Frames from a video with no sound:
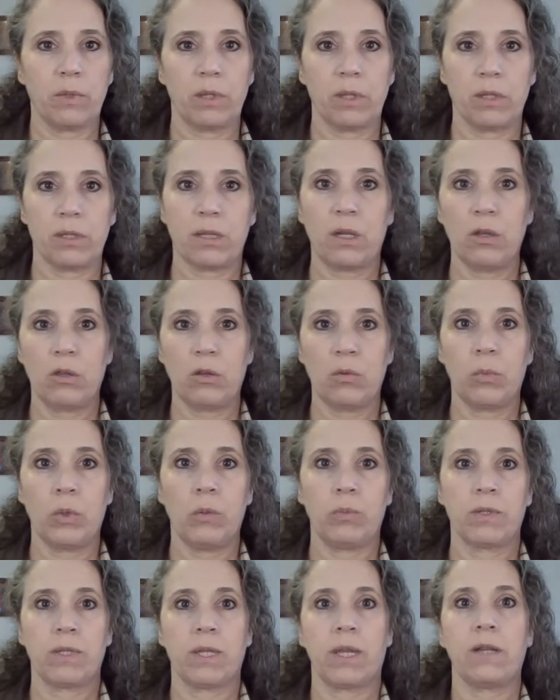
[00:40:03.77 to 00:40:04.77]
of this at other
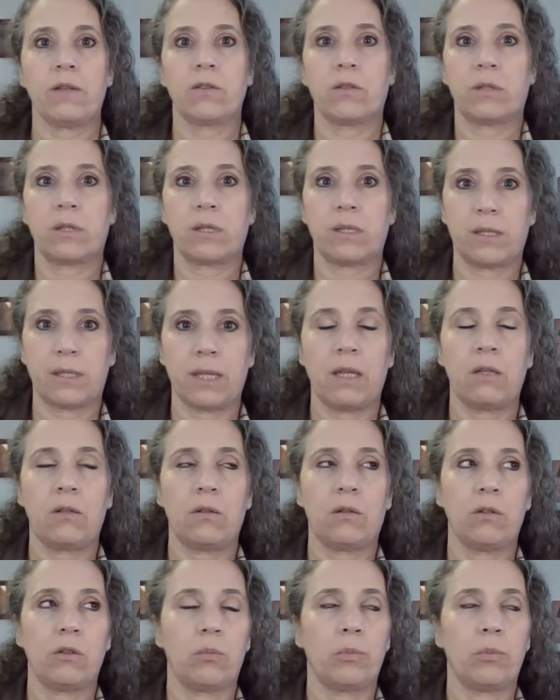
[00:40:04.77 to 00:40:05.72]
people's houses because they had all the